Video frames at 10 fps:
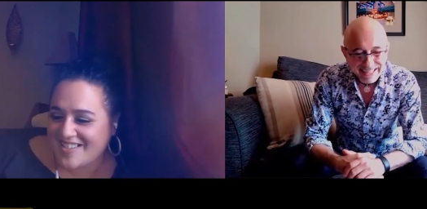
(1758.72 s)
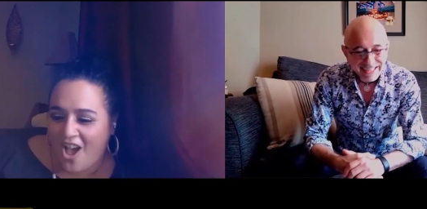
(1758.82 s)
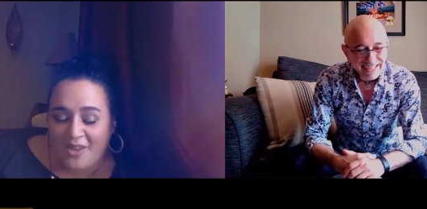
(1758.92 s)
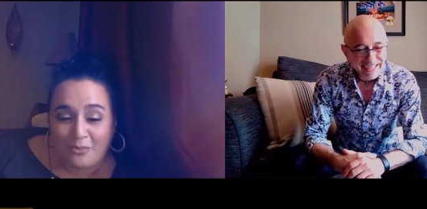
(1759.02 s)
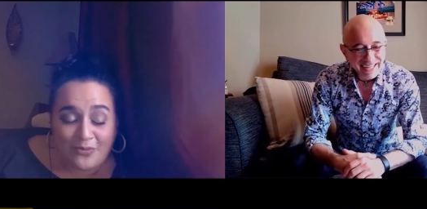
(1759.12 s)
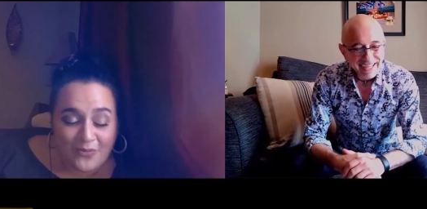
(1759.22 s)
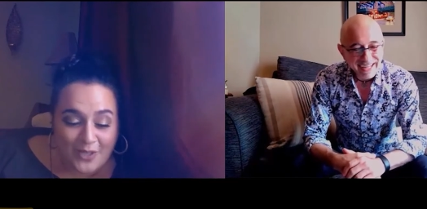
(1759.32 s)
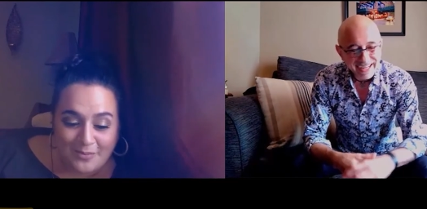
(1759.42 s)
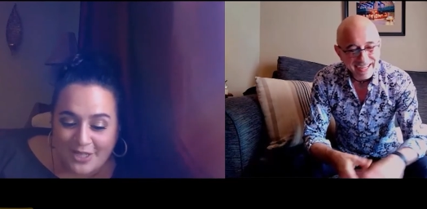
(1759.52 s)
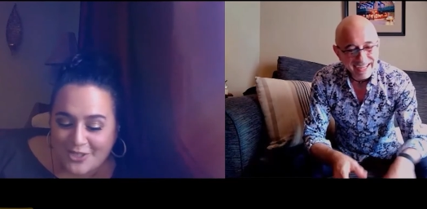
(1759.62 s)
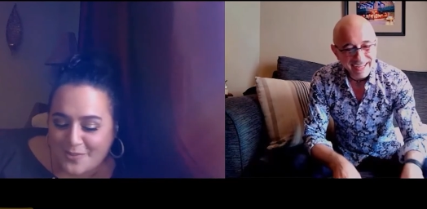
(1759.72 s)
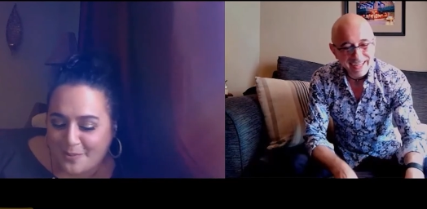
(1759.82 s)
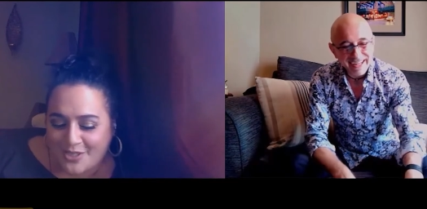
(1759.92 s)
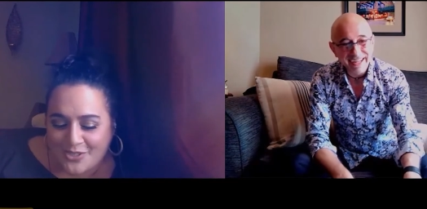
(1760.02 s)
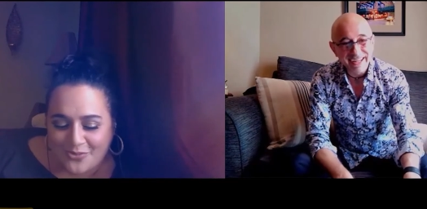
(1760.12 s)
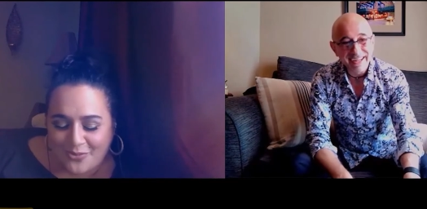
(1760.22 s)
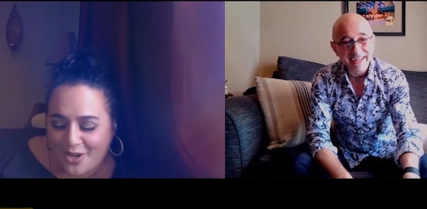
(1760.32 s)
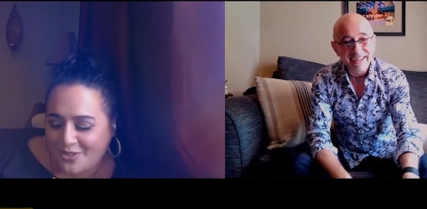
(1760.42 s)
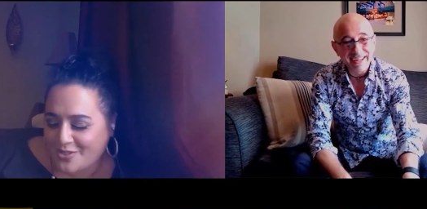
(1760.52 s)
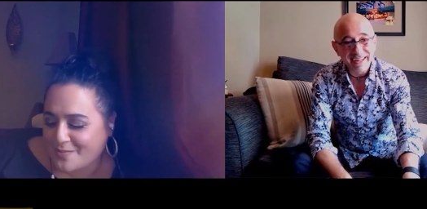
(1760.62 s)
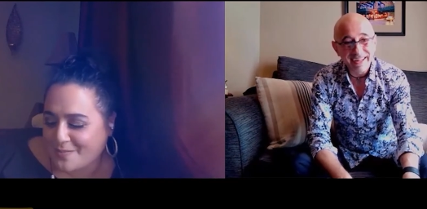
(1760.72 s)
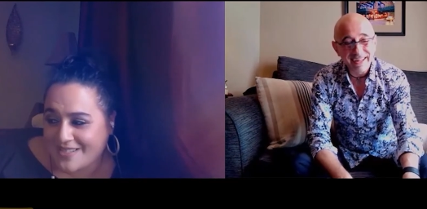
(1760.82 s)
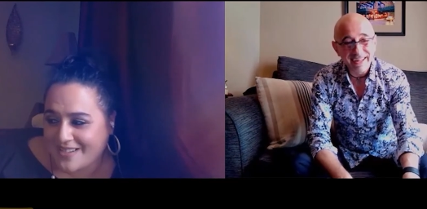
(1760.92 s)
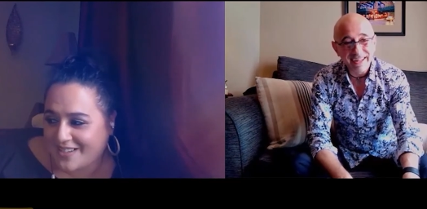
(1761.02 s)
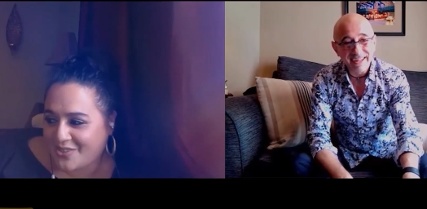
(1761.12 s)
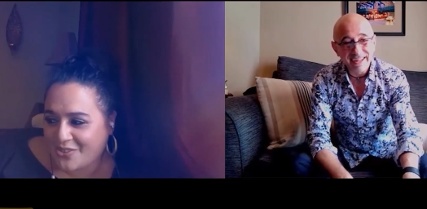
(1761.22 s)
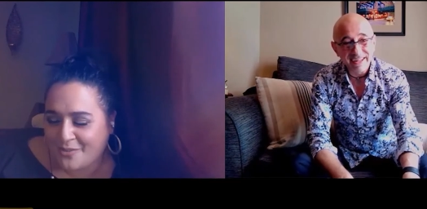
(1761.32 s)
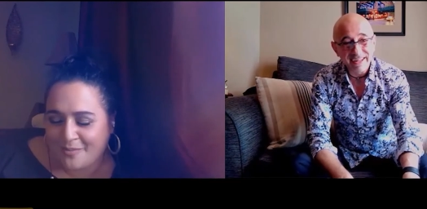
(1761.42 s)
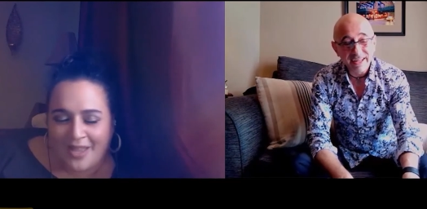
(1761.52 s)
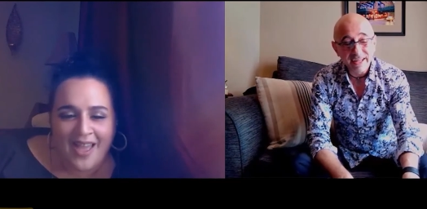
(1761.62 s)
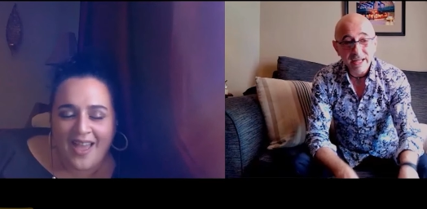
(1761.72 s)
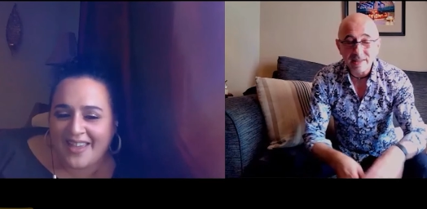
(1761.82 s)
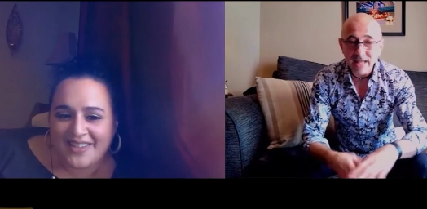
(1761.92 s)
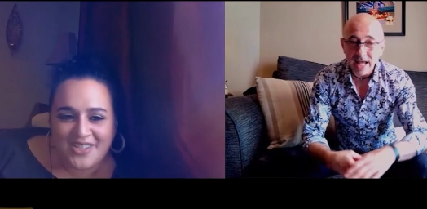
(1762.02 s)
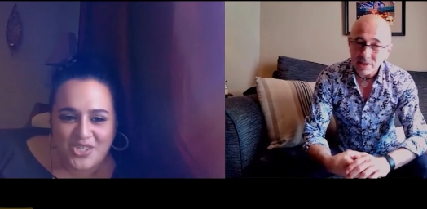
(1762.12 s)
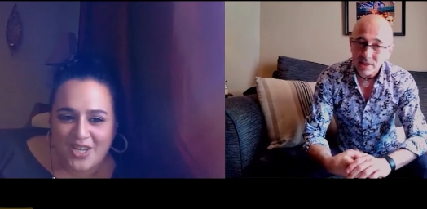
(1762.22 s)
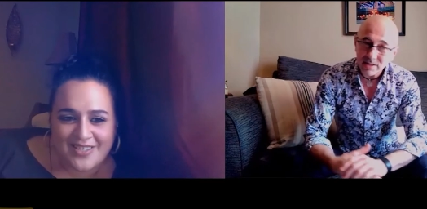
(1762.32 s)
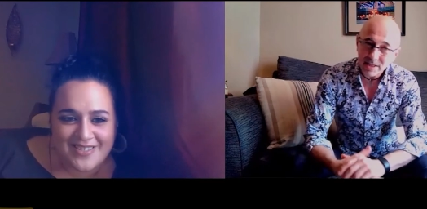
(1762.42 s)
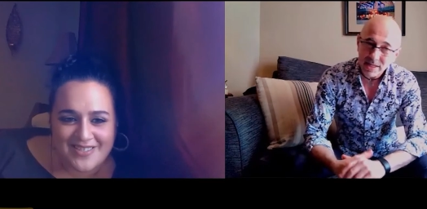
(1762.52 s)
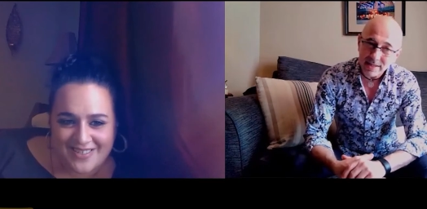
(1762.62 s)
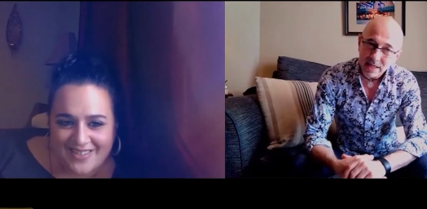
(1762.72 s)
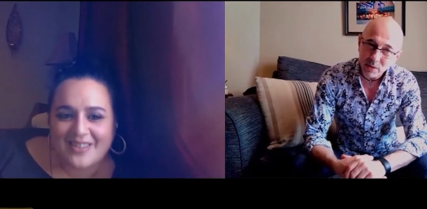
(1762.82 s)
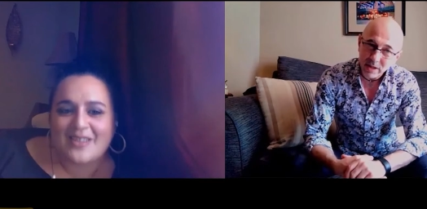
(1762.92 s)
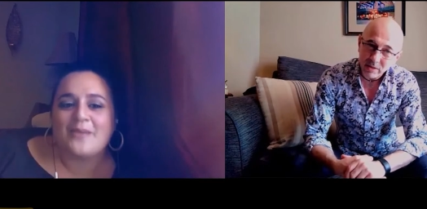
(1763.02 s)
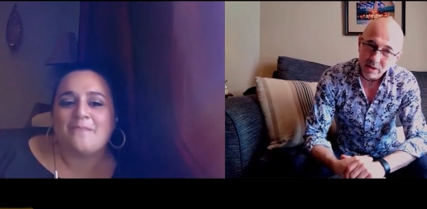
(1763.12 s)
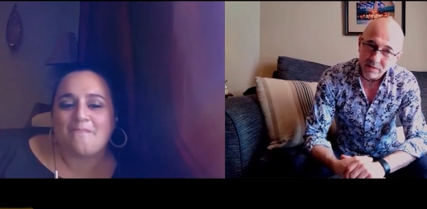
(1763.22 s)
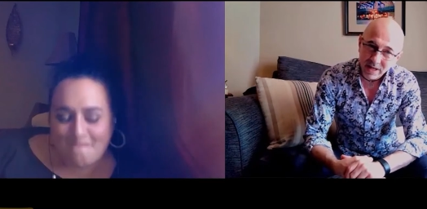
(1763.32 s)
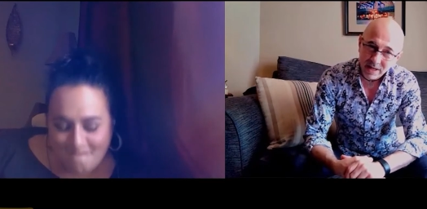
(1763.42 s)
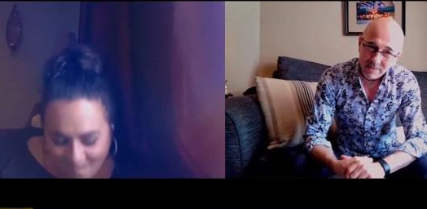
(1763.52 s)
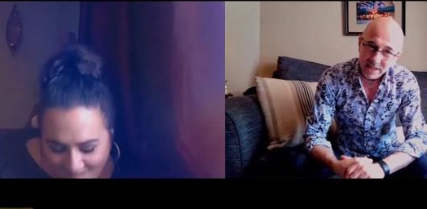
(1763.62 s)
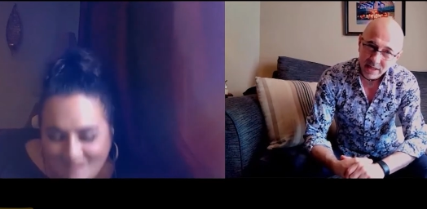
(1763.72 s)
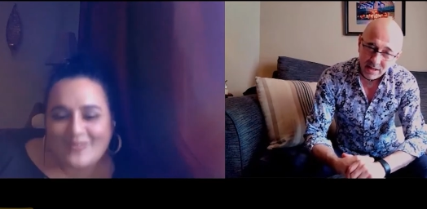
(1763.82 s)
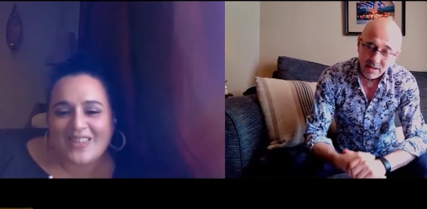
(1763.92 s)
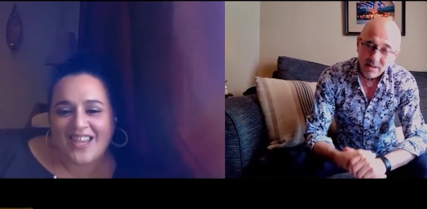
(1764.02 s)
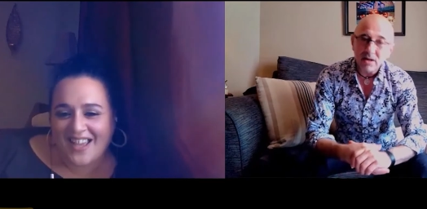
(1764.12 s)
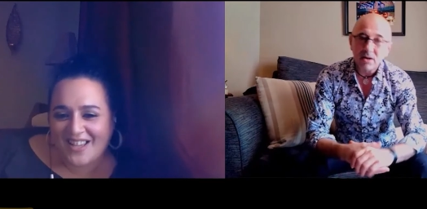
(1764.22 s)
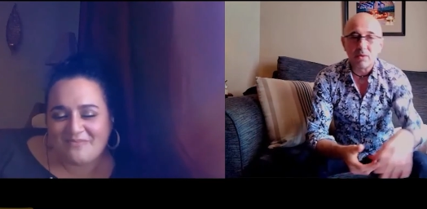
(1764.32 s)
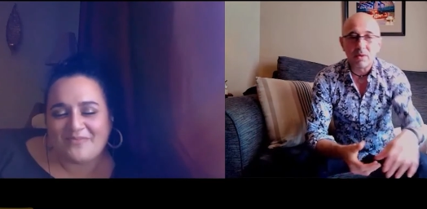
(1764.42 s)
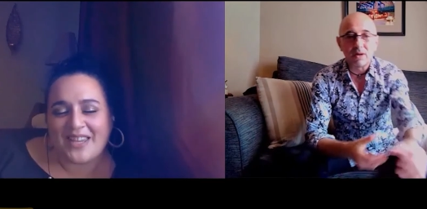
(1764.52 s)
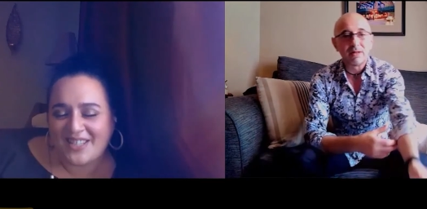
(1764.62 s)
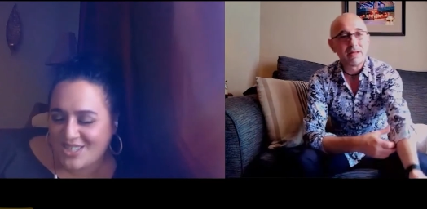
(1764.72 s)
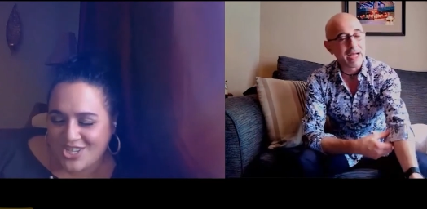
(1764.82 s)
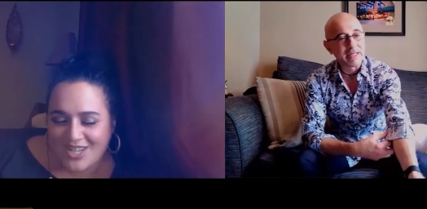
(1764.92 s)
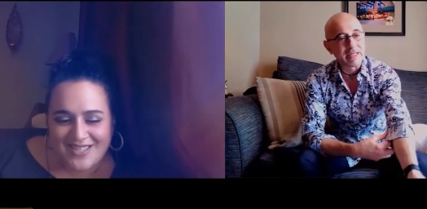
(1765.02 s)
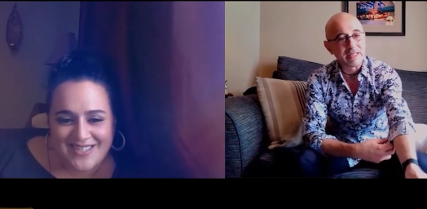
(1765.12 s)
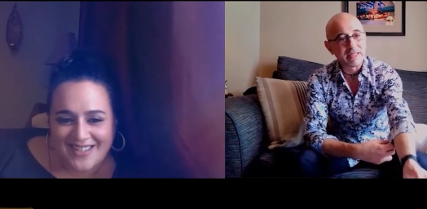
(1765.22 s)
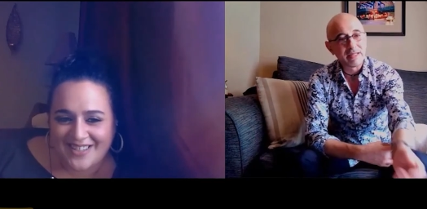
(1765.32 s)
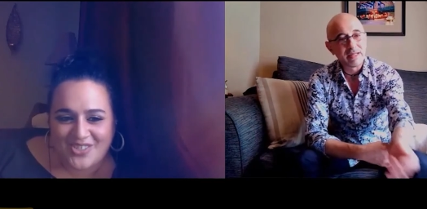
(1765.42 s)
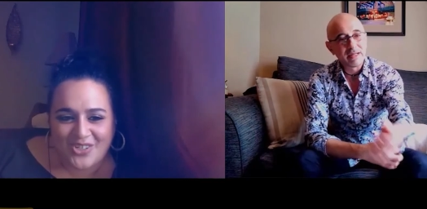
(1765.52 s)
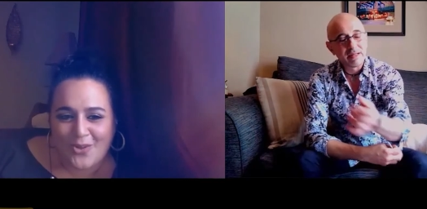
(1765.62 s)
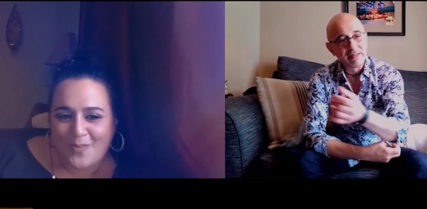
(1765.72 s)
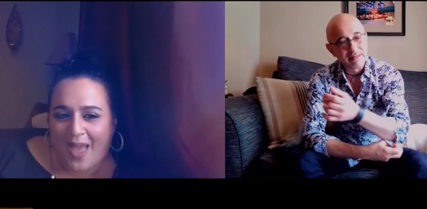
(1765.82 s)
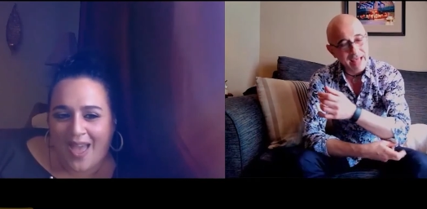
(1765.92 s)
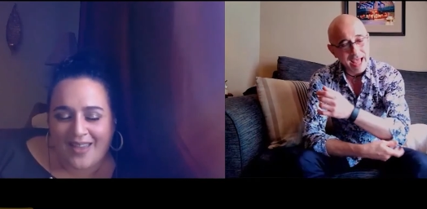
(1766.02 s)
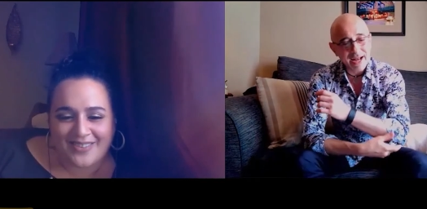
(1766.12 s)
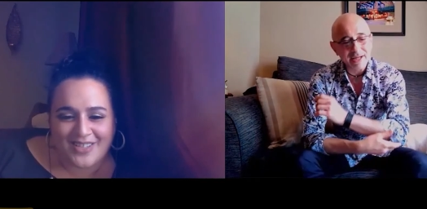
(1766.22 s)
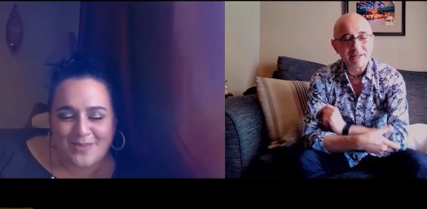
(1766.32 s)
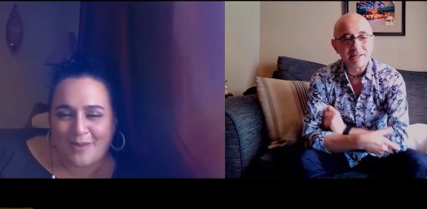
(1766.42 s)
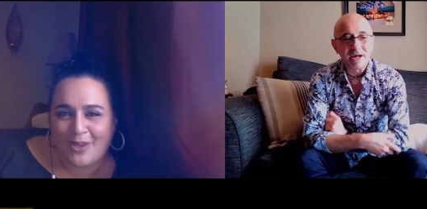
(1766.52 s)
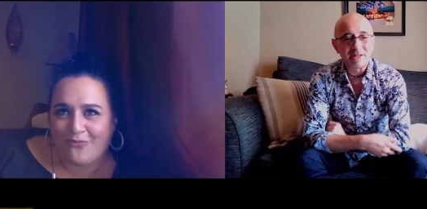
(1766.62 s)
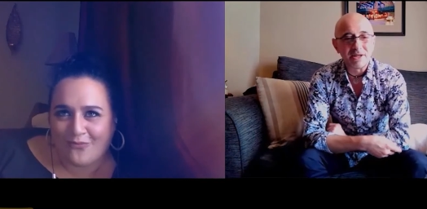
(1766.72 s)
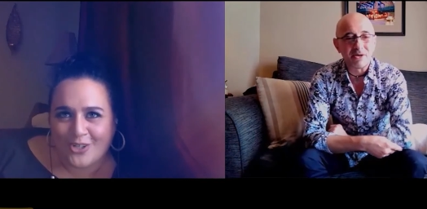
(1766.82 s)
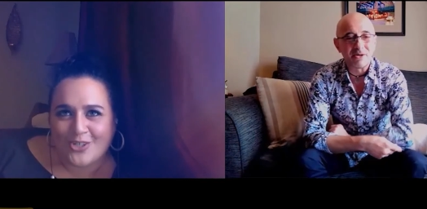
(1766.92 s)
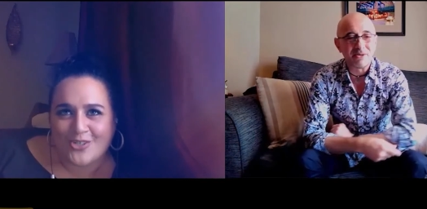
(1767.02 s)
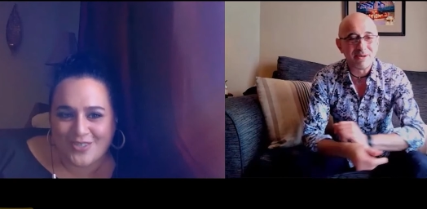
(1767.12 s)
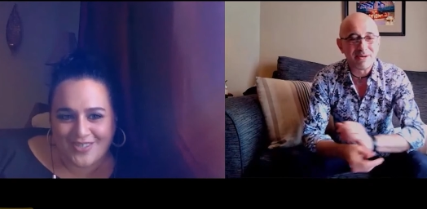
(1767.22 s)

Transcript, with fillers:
Speaker 1: uh, we filmed Hairspray in Toronto. It's my second home.
Speaker 2: Is any that chance? Seriously? That's why we filmed here.
Speaker 1: Yeah. Any chance I, get to go back? I That's my first